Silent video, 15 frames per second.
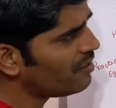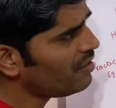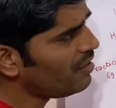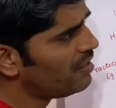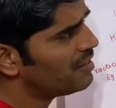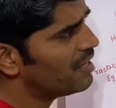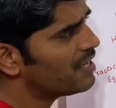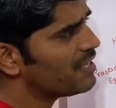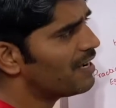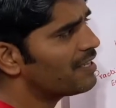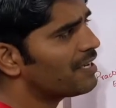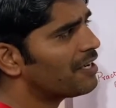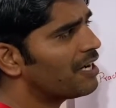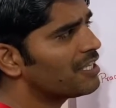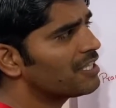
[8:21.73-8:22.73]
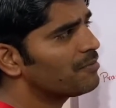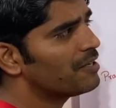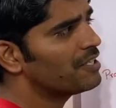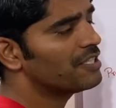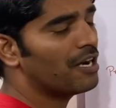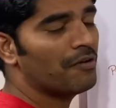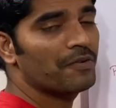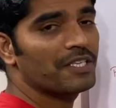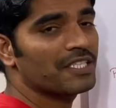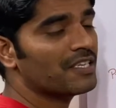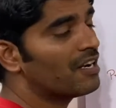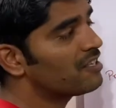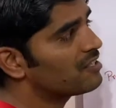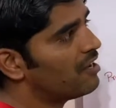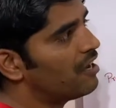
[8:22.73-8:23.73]
There is another concept in Java which is
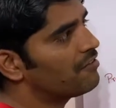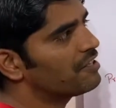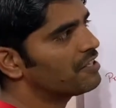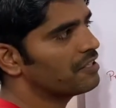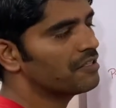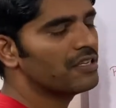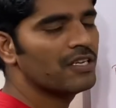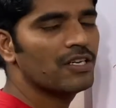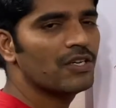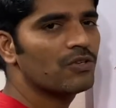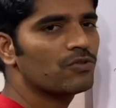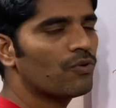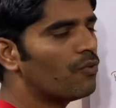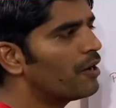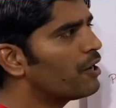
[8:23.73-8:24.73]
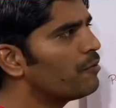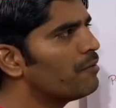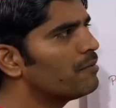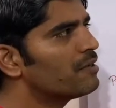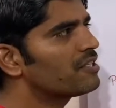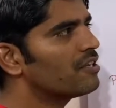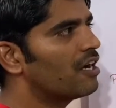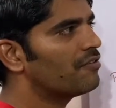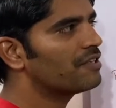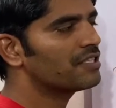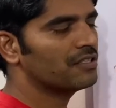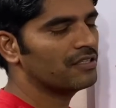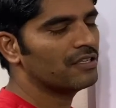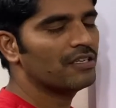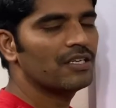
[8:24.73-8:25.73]
called starvation. So what do you mean by
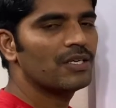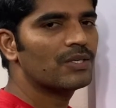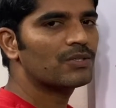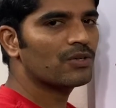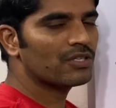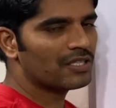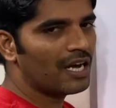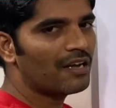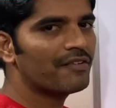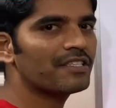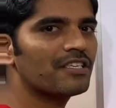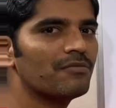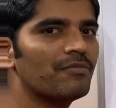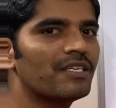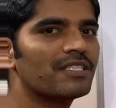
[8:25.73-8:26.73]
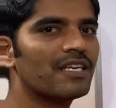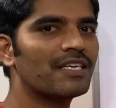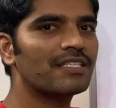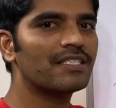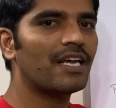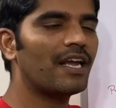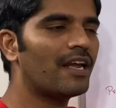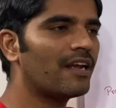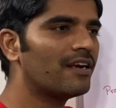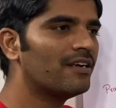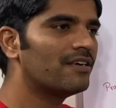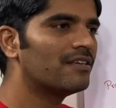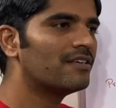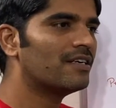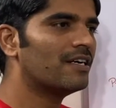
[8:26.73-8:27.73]
starvation? So starvation means, let's say
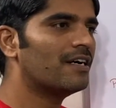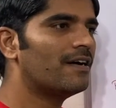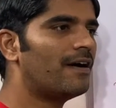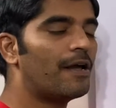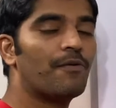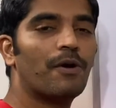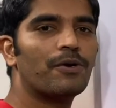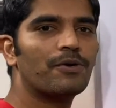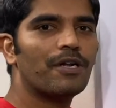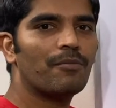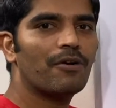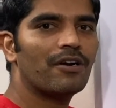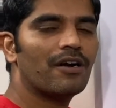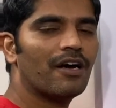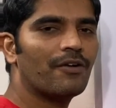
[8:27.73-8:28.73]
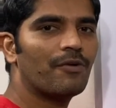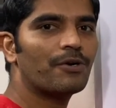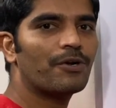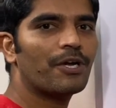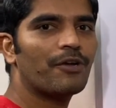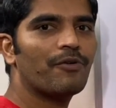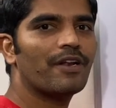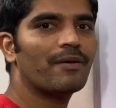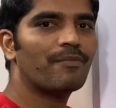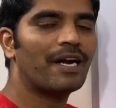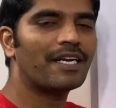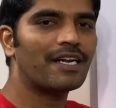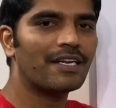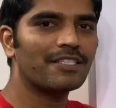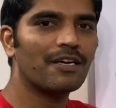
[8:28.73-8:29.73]
I want to give it a
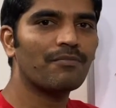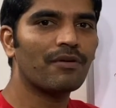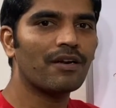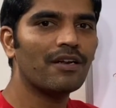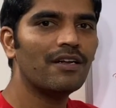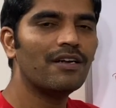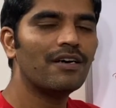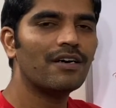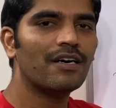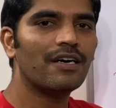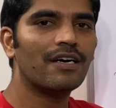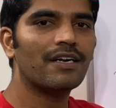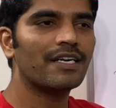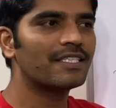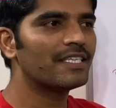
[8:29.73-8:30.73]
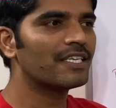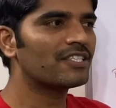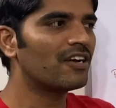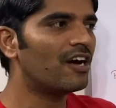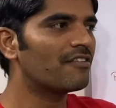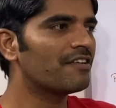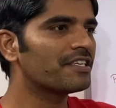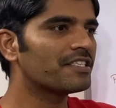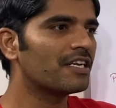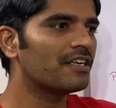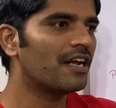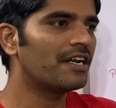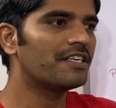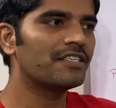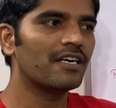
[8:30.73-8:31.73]
practical example. Let's say starvation
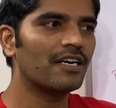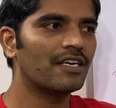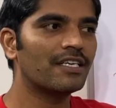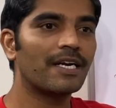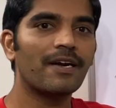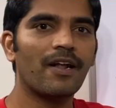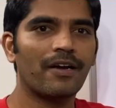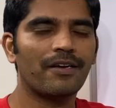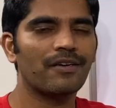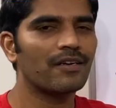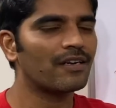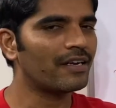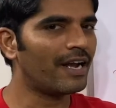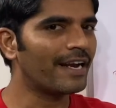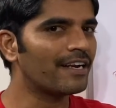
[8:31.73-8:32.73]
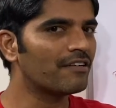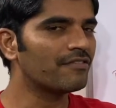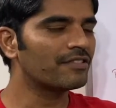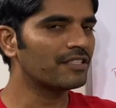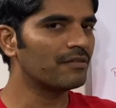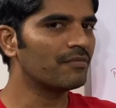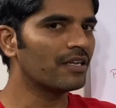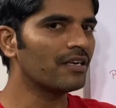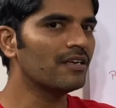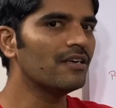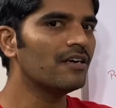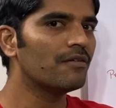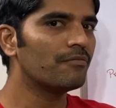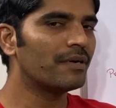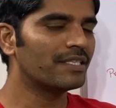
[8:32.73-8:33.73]
and deadlock kind of similar,
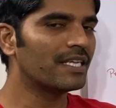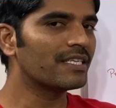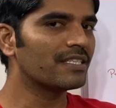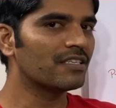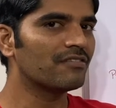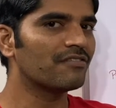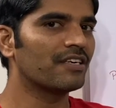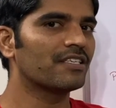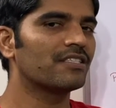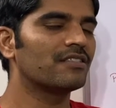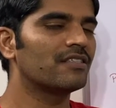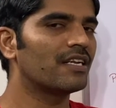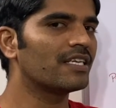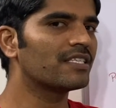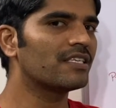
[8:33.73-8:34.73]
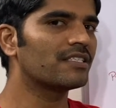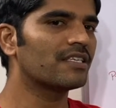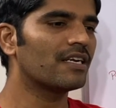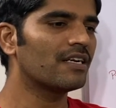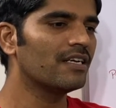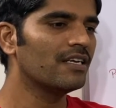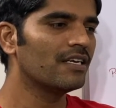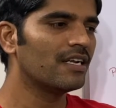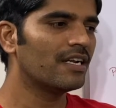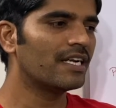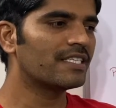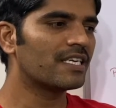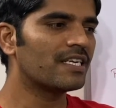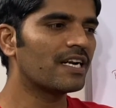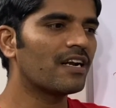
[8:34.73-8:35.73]
but there is a difference. The reason is that, let's
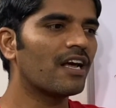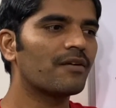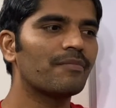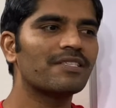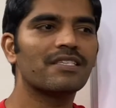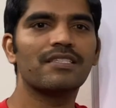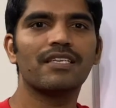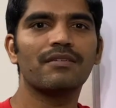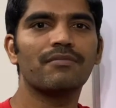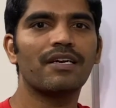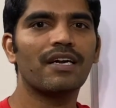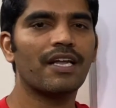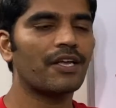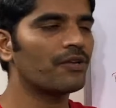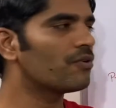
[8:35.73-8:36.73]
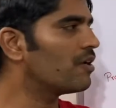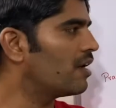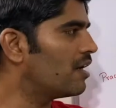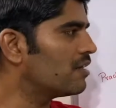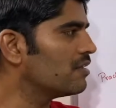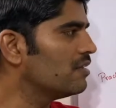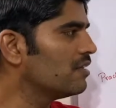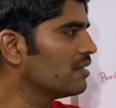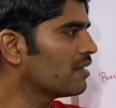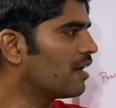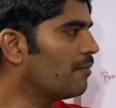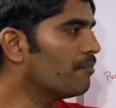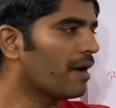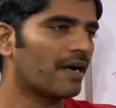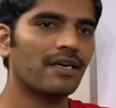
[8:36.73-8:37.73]
say deadlock means nothing but, like, you cannot
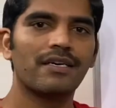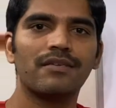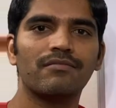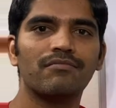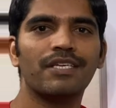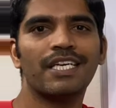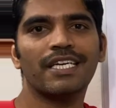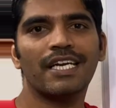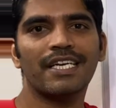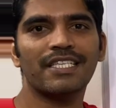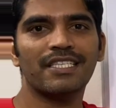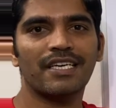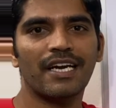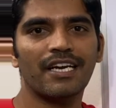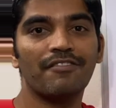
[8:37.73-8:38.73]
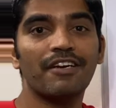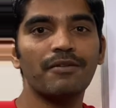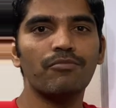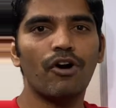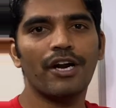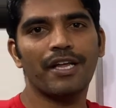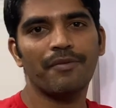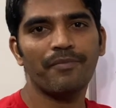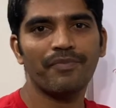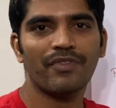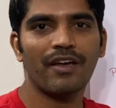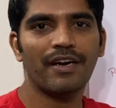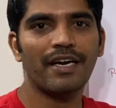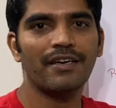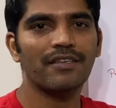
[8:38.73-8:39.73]
come back, meaning like it's a kind of dead body,
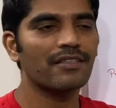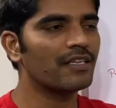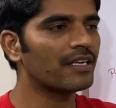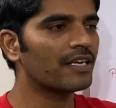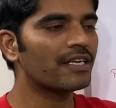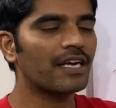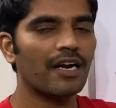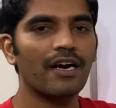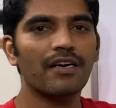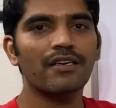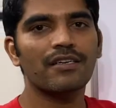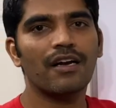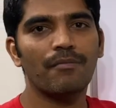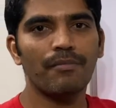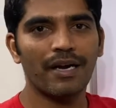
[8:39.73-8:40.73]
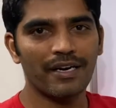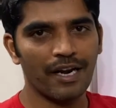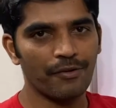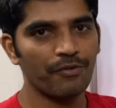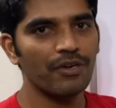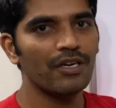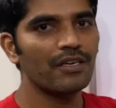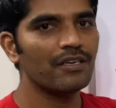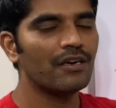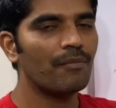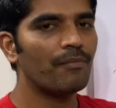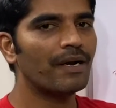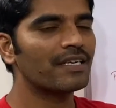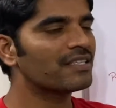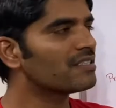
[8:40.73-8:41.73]
right? It cannot come back live.
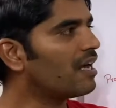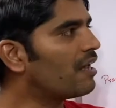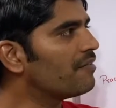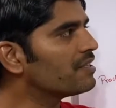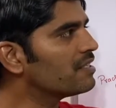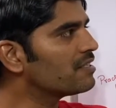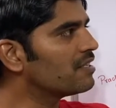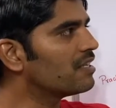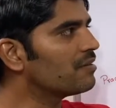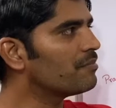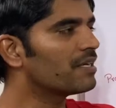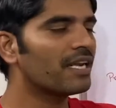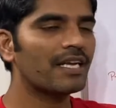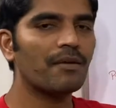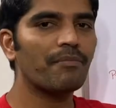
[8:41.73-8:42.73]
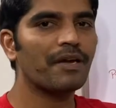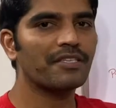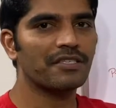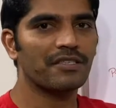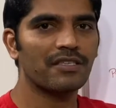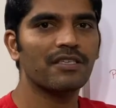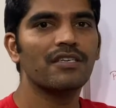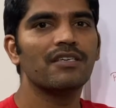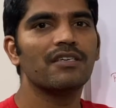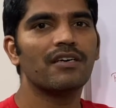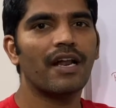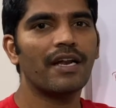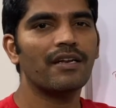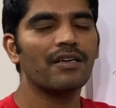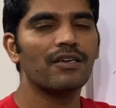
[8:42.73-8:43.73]
But starvation is nothing but like a patient,
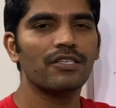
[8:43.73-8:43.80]
right?